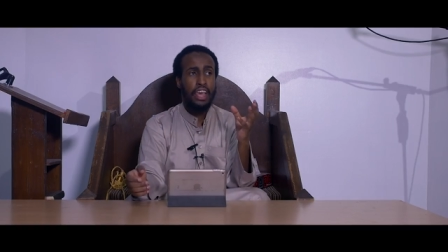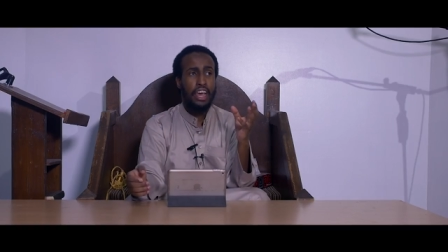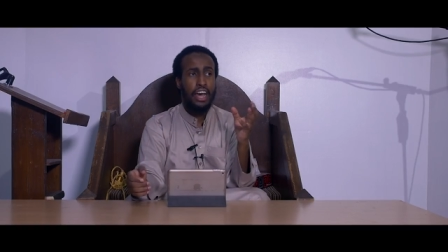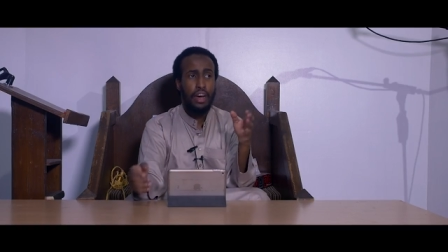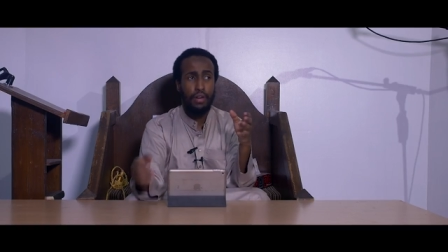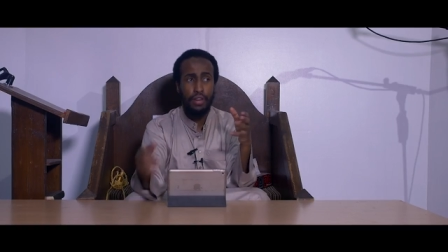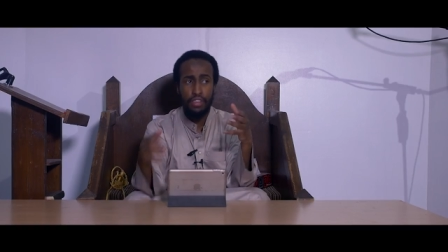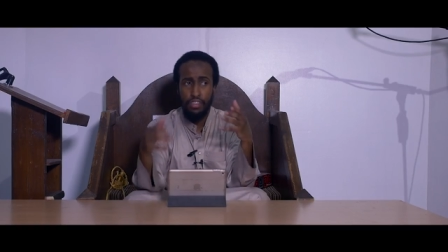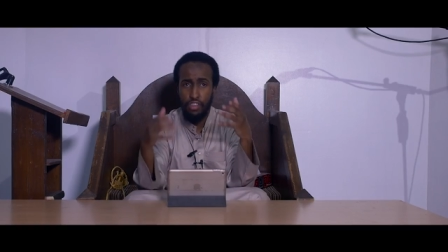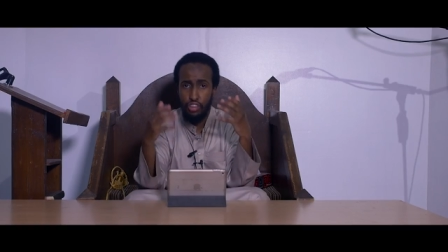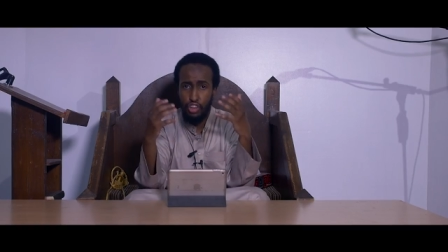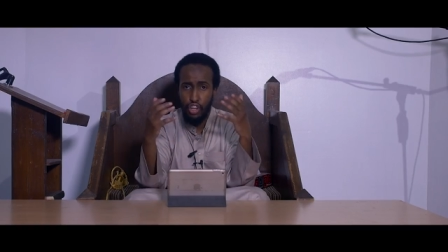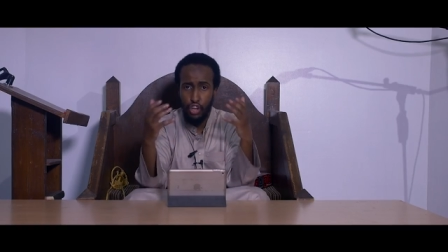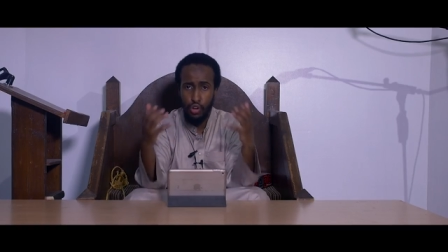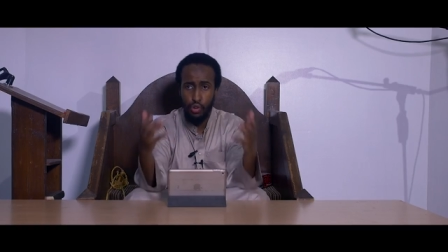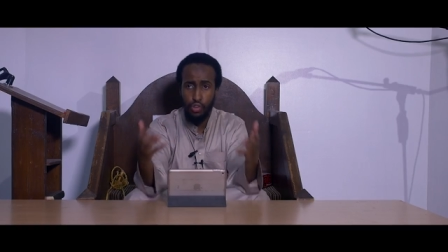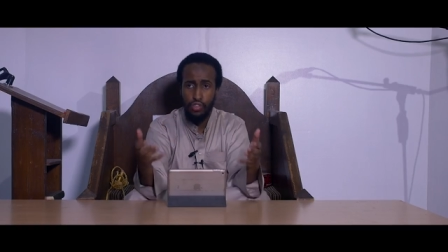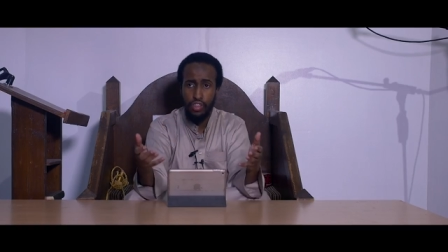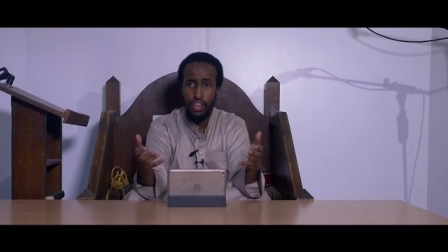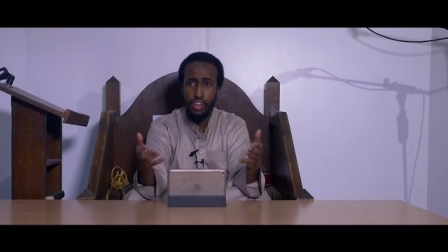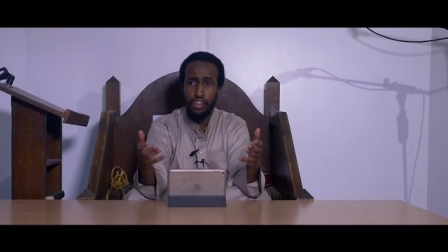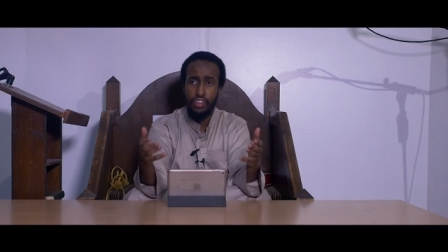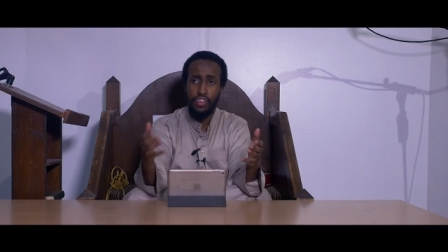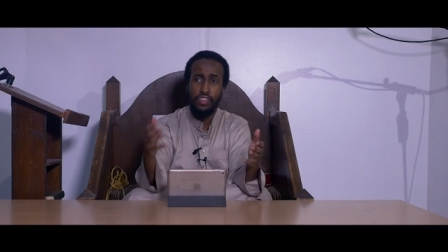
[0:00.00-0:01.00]
how has he
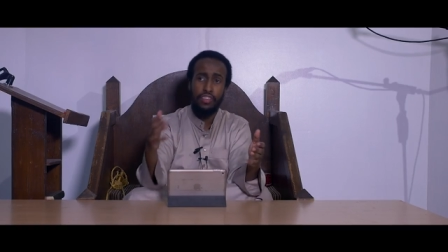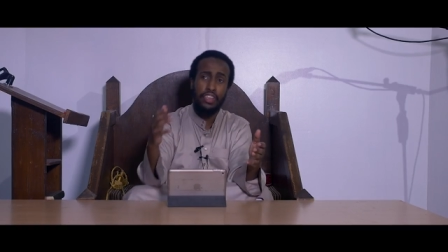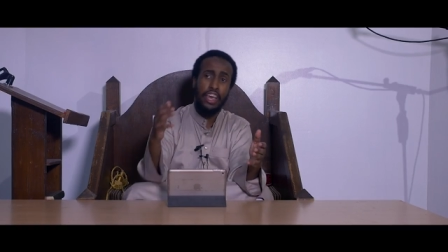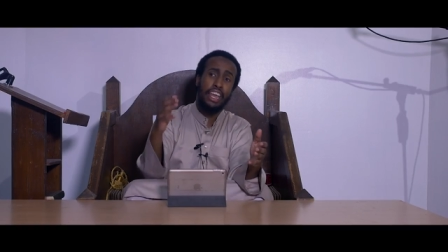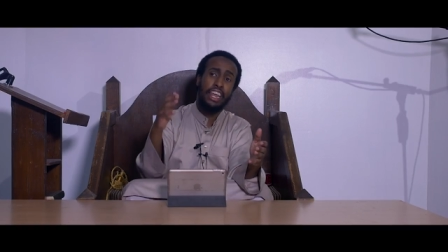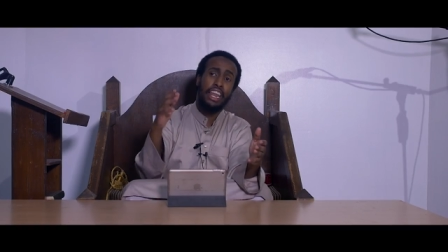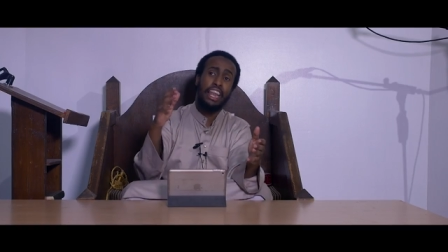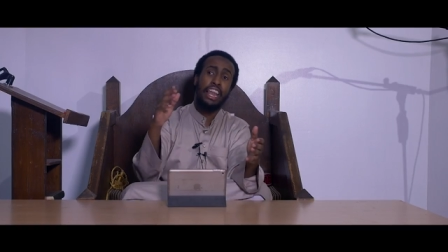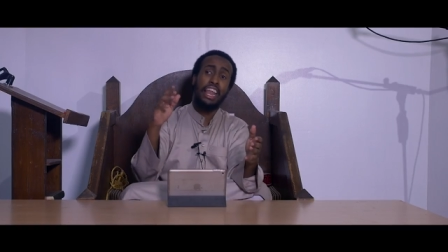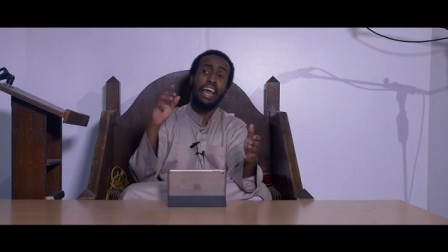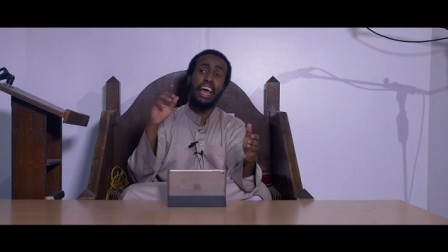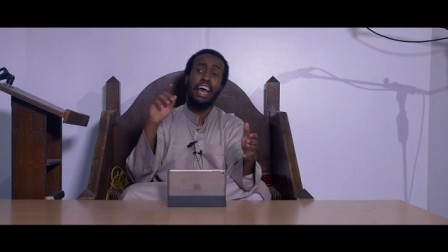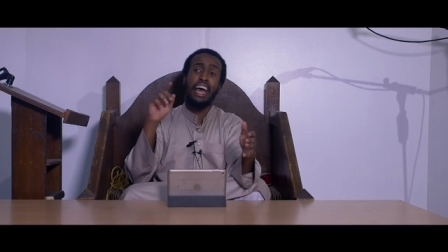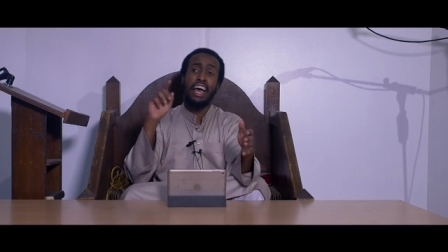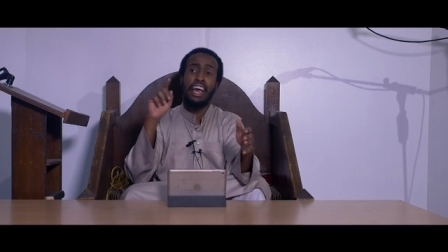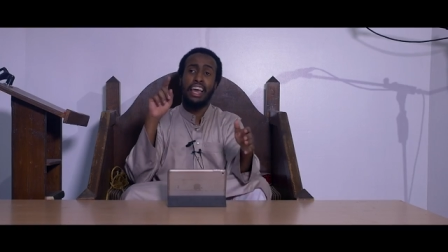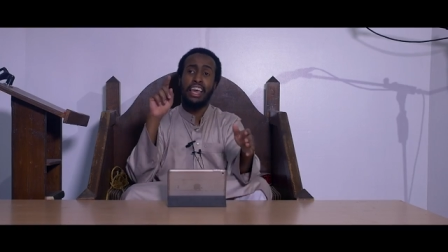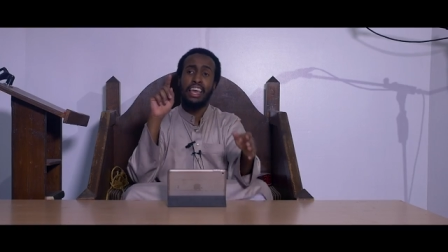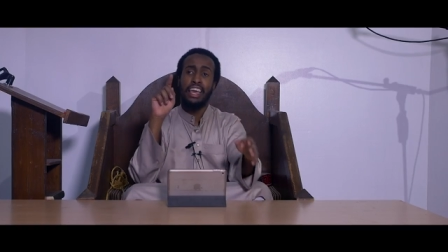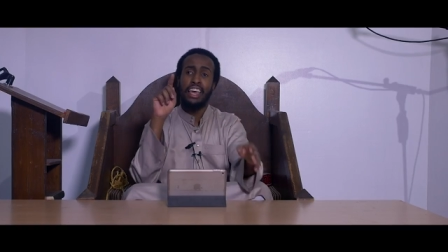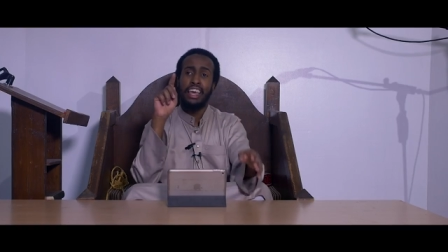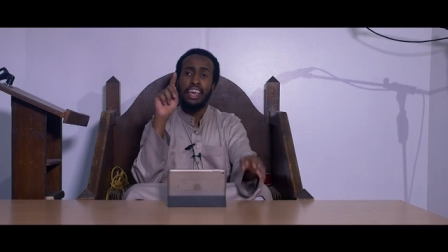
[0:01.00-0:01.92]
chosen to say, la